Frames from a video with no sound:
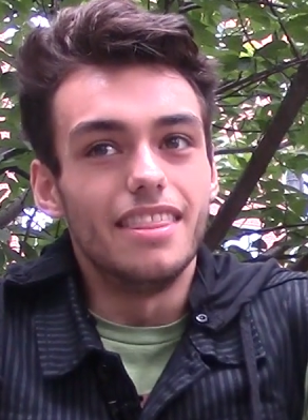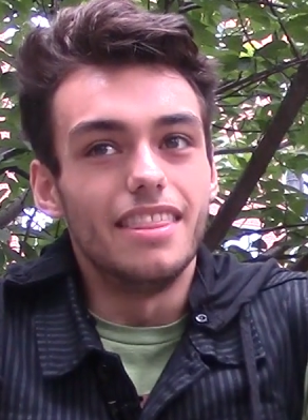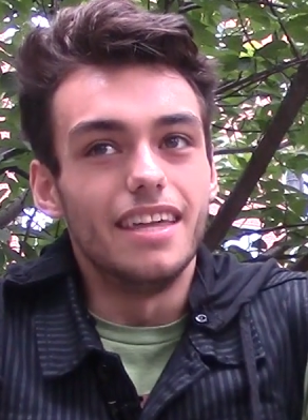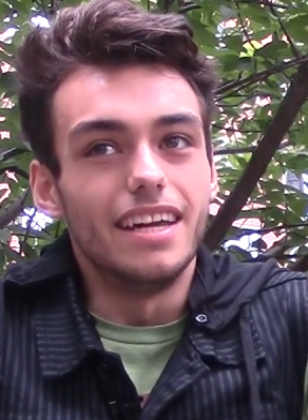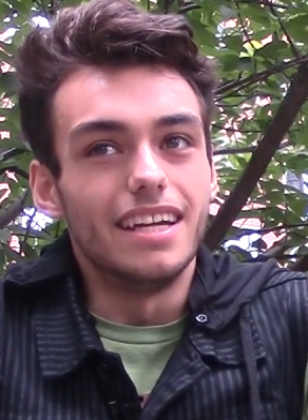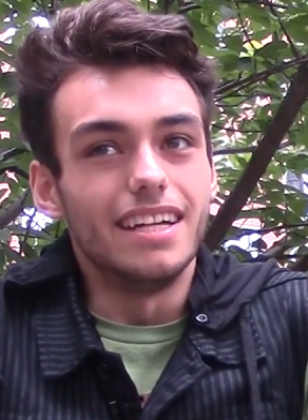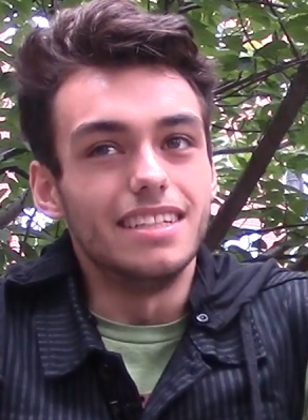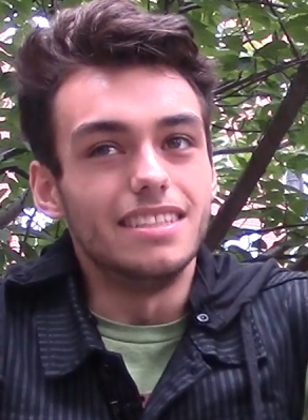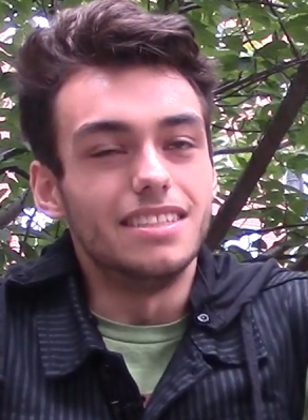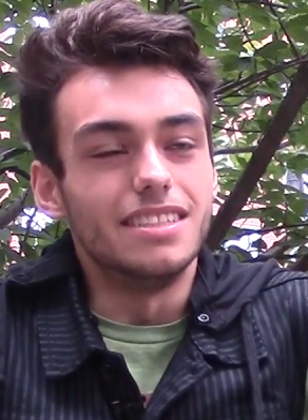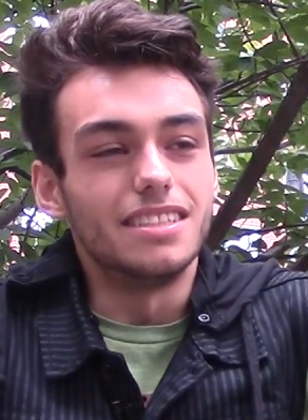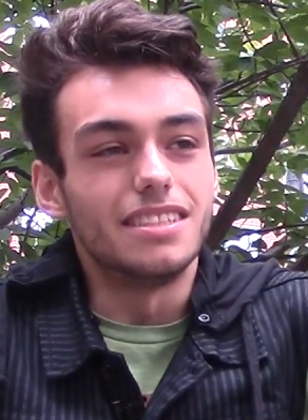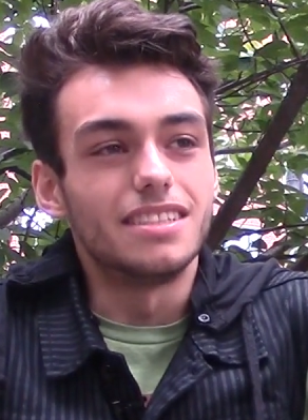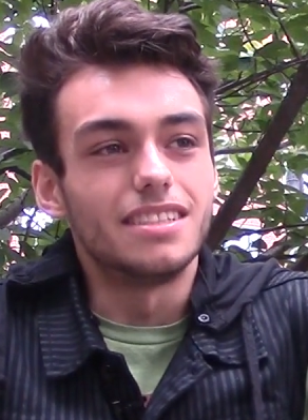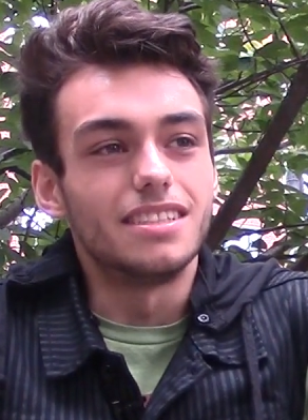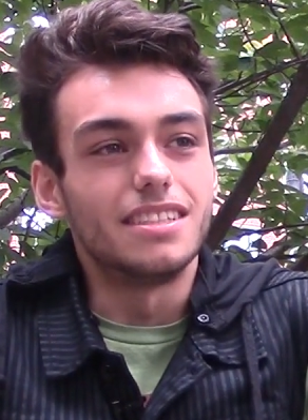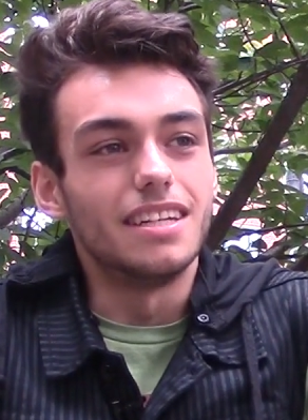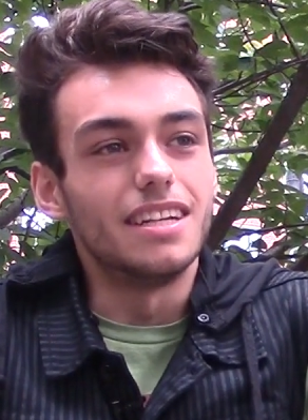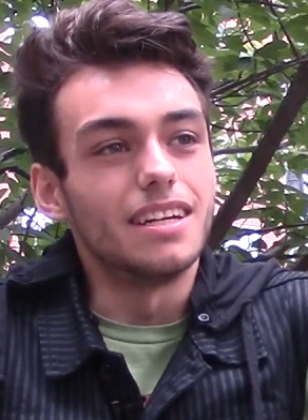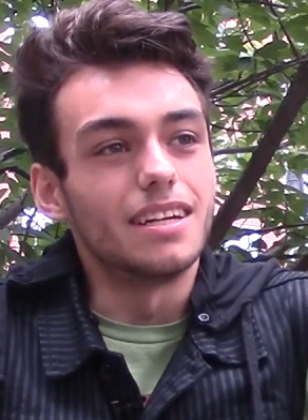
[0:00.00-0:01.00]
they just
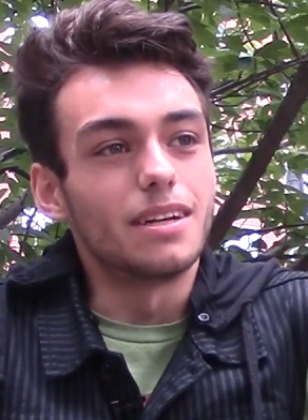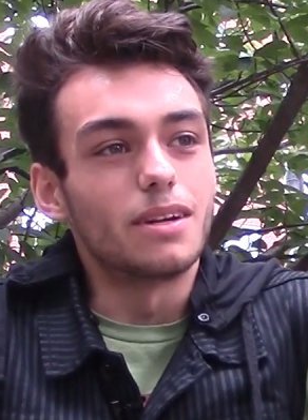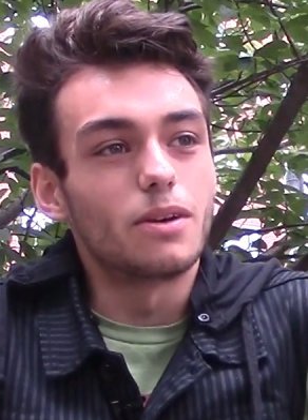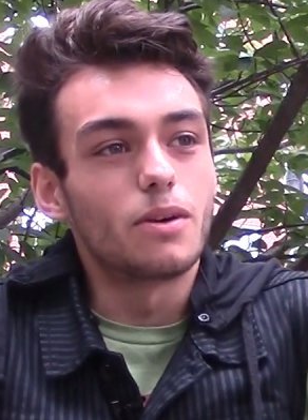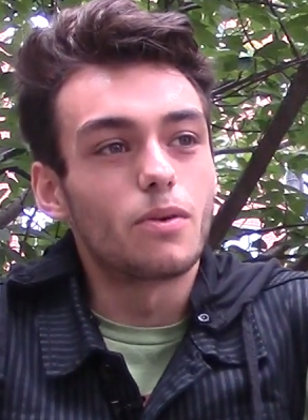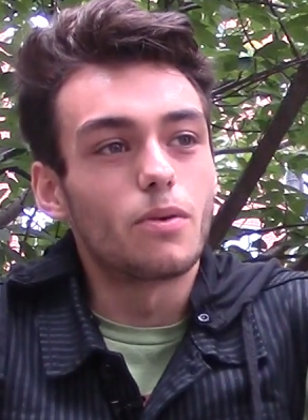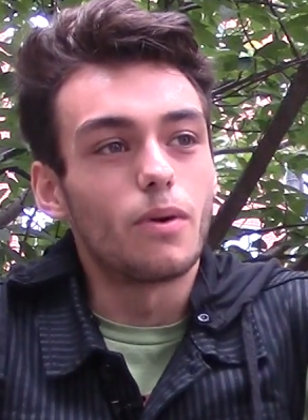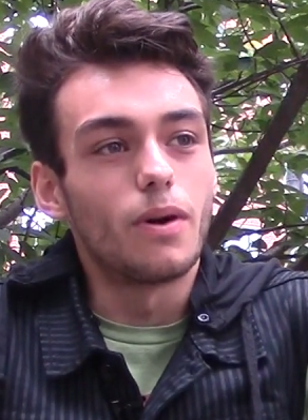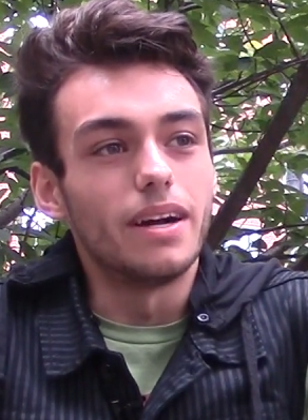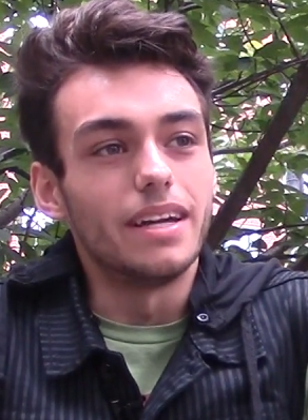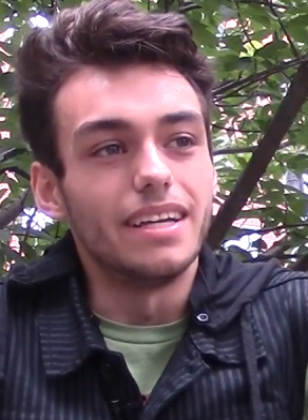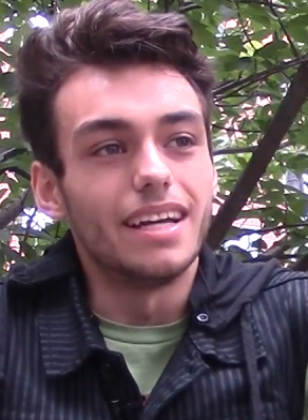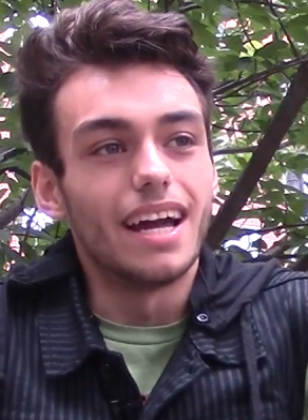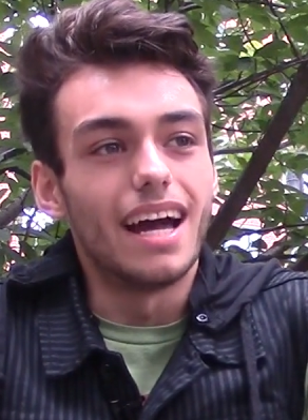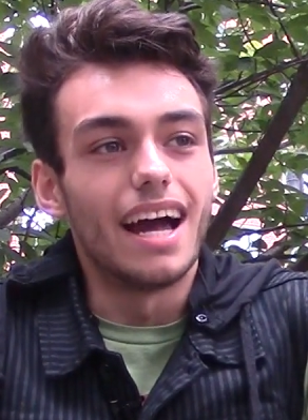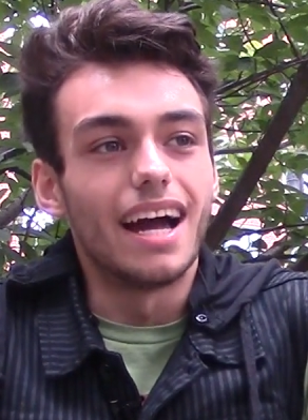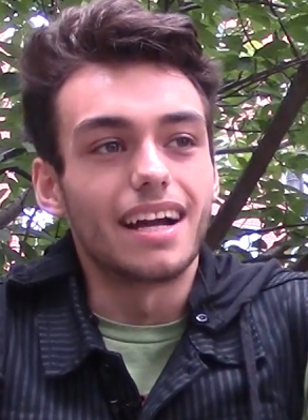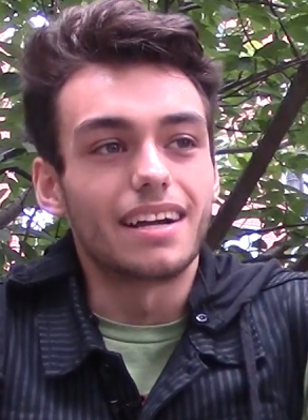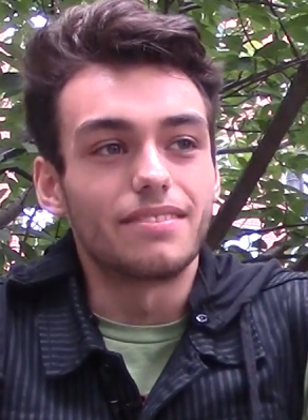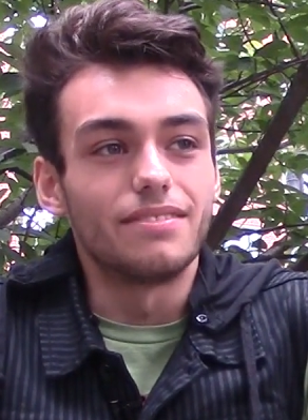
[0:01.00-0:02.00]
didn't quite
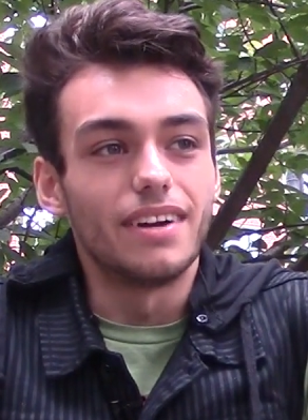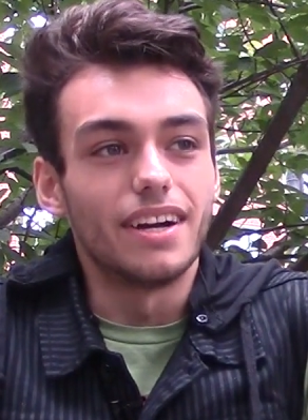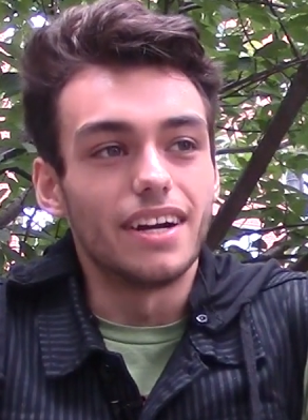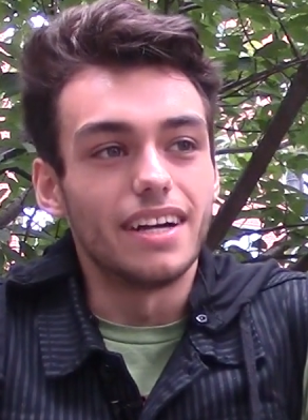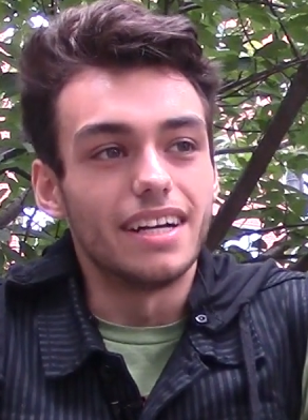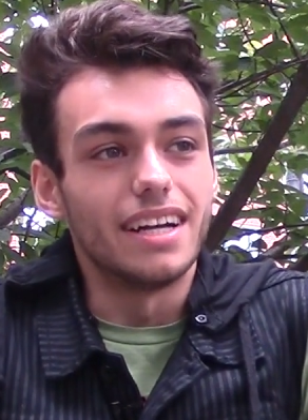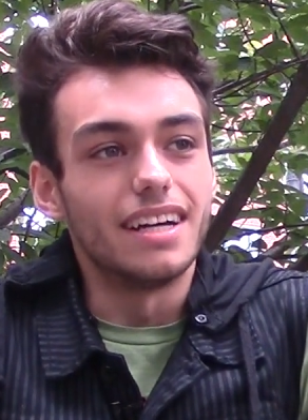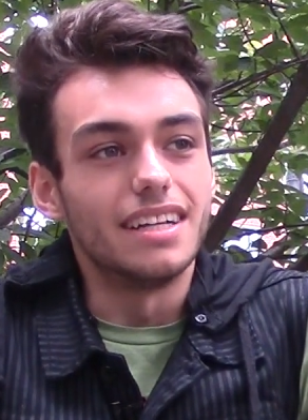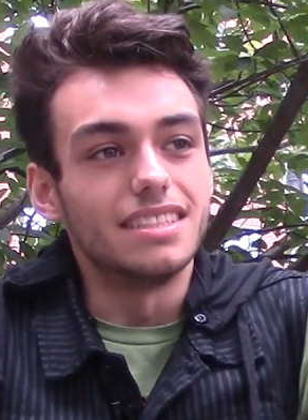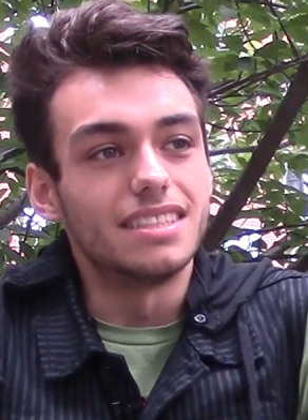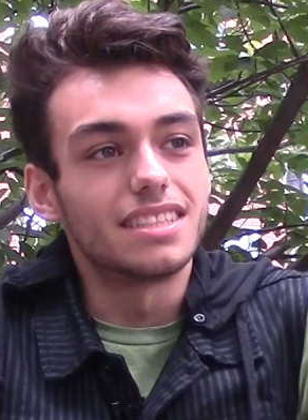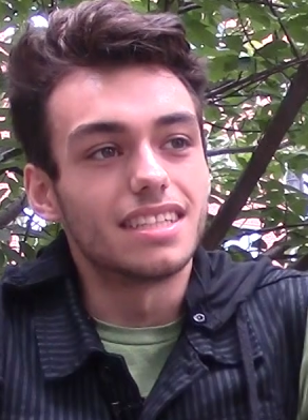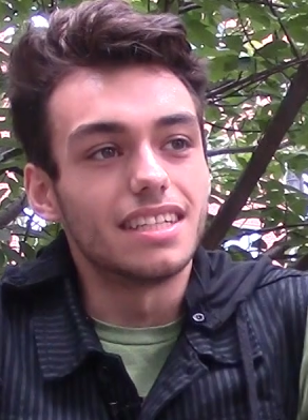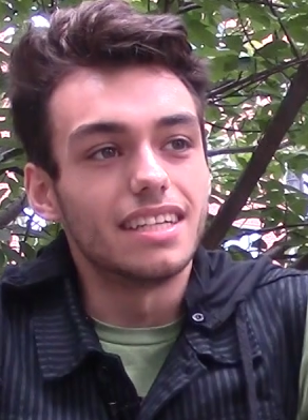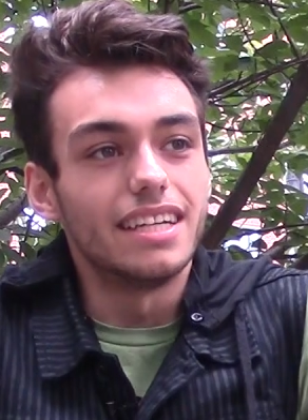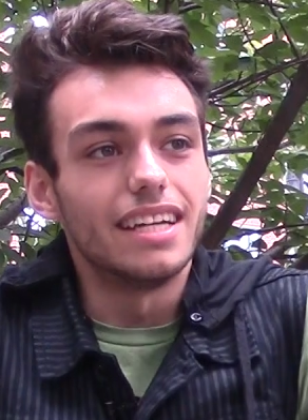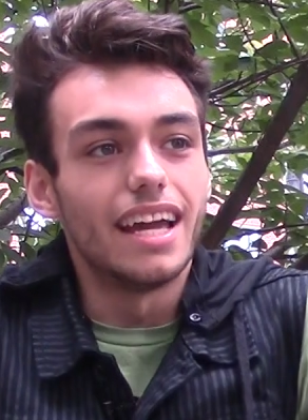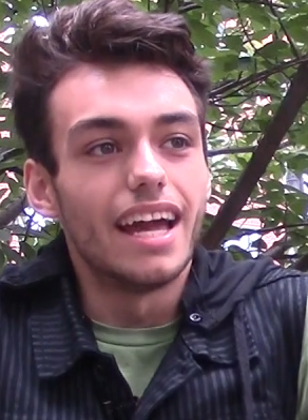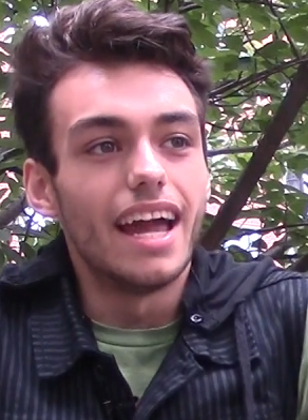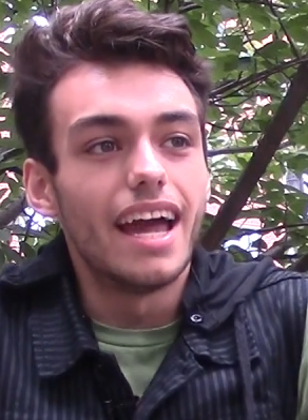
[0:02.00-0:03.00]
act very nicely.